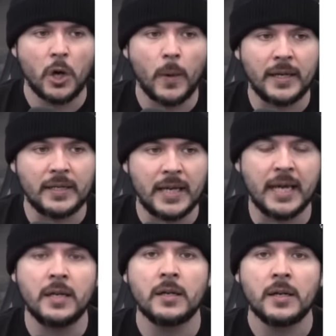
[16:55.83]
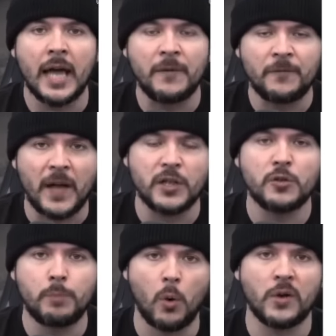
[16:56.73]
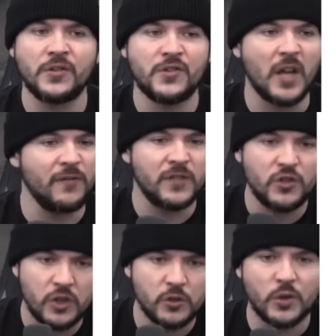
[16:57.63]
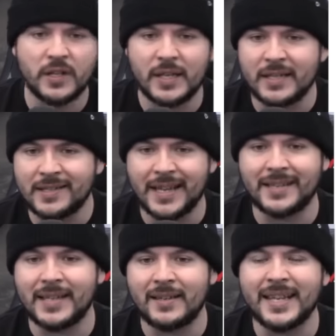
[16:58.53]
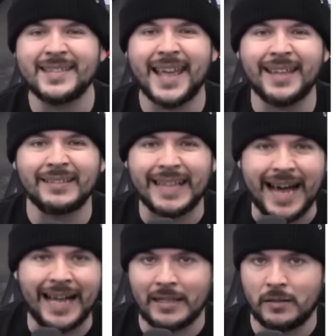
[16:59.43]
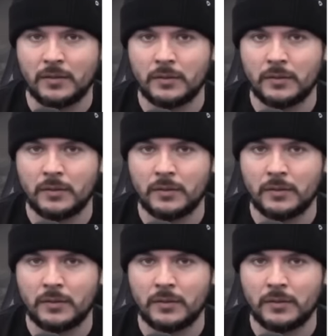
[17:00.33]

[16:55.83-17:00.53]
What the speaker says: That showing kink and fetish porn stuff to children is sex ed is a lie.